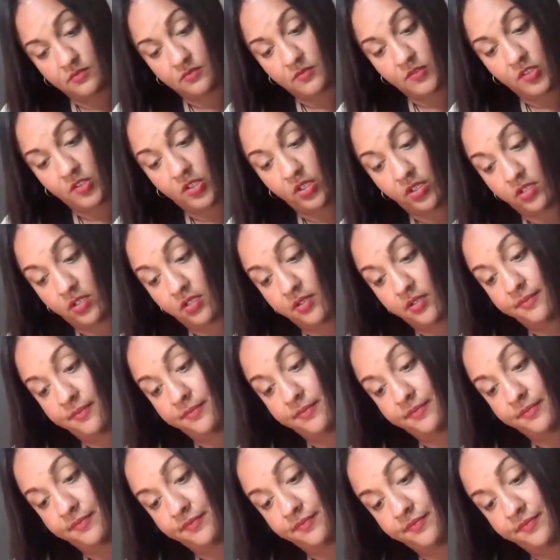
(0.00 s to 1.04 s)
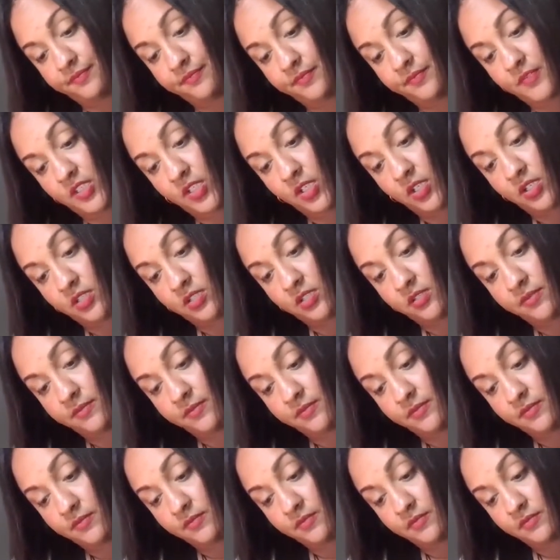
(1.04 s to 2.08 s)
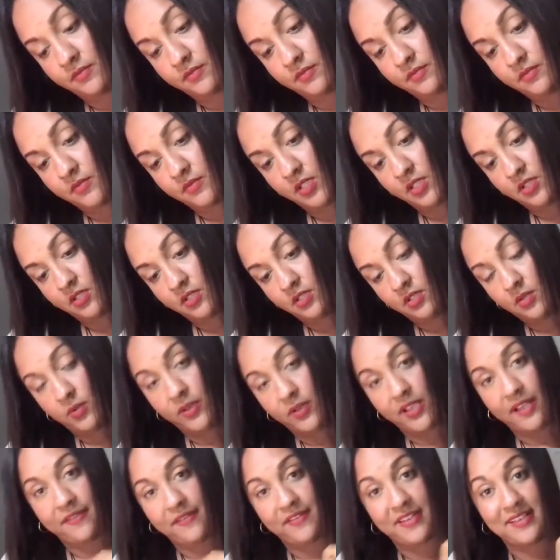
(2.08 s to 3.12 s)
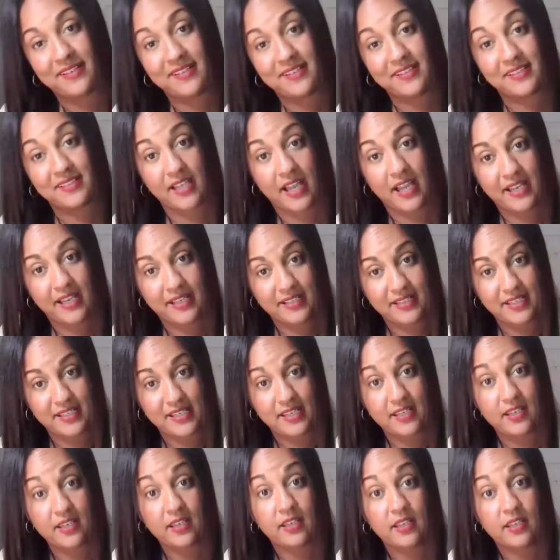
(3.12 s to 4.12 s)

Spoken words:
Good. Good. We have anxiety